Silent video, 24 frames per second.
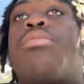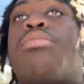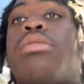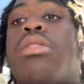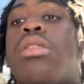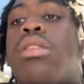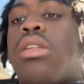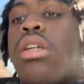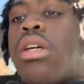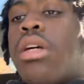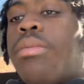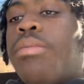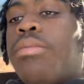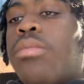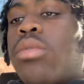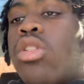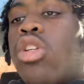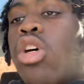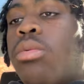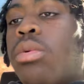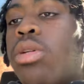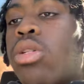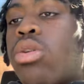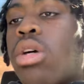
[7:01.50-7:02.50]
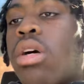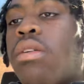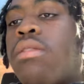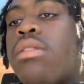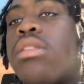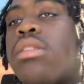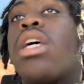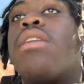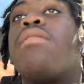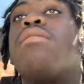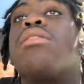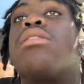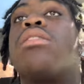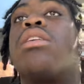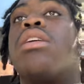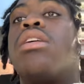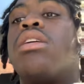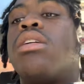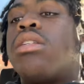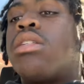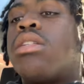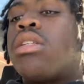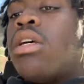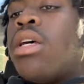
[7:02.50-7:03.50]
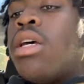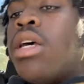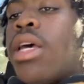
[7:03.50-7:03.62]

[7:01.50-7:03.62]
precept. Tobit 12 and 7 says,